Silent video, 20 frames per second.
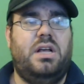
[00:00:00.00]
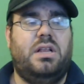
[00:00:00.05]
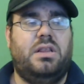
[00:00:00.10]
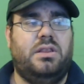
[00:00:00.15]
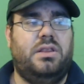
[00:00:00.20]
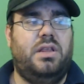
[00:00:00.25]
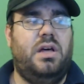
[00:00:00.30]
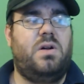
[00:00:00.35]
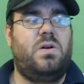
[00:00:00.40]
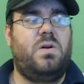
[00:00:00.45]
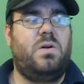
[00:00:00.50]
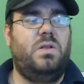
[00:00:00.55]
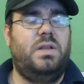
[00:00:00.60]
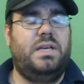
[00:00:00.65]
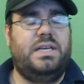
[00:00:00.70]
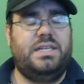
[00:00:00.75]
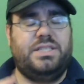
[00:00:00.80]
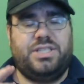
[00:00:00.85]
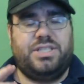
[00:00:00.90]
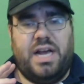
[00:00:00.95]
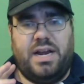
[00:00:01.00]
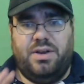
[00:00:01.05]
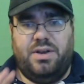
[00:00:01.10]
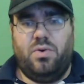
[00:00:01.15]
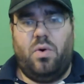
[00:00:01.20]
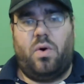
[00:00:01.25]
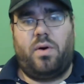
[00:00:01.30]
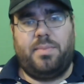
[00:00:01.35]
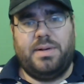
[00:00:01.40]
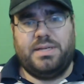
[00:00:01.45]
literally
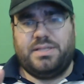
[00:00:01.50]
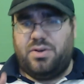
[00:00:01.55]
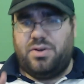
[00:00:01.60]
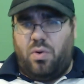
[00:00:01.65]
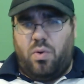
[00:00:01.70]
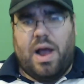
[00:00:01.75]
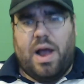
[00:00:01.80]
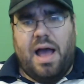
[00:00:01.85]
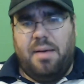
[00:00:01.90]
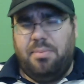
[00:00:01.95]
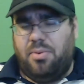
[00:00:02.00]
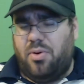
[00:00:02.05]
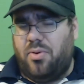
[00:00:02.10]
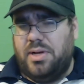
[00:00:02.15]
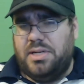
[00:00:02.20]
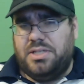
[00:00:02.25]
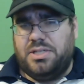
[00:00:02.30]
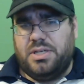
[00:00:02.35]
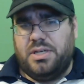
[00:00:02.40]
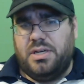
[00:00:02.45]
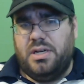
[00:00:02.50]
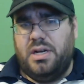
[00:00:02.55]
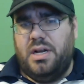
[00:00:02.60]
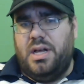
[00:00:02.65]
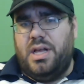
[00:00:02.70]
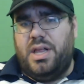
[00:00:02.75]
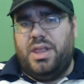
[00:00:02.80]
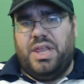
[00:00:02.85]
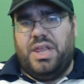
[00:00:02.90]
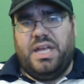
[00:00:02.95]
ginormous crab creature
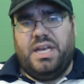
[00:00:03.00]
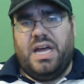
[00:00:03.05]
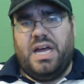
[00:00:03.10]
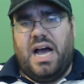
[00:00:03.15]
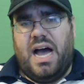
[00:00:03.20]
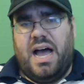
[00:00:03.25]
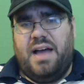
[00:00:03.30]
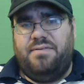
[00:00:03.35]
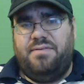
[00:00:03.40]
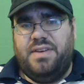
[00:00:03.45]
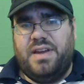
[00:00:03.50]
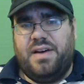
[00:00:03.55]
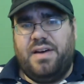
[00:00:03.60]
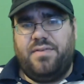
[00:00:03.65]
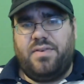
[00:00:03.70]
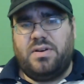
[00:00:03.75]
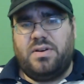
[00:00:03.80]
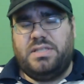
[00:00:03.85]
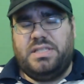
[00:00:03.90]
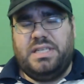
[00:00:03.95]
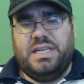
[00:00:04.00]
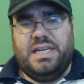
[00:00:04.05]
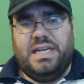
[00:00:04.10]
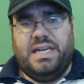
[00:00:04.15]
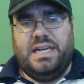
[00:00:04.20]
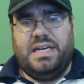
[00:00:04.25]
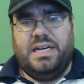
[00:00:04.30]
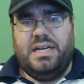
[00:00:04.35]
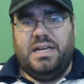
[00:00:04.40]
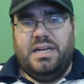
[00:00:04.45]
that I've never
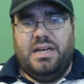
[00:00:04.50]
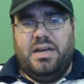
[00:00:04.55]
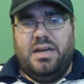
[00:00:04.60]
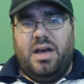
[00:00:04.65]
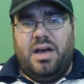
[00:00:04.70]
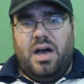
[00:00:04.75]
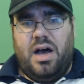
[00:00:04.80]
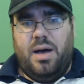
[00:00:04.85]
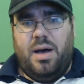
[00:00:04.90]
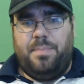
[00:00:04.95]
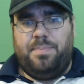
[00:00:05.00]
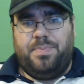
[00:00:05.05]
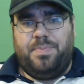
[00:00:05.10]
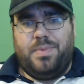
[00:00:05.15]
seen a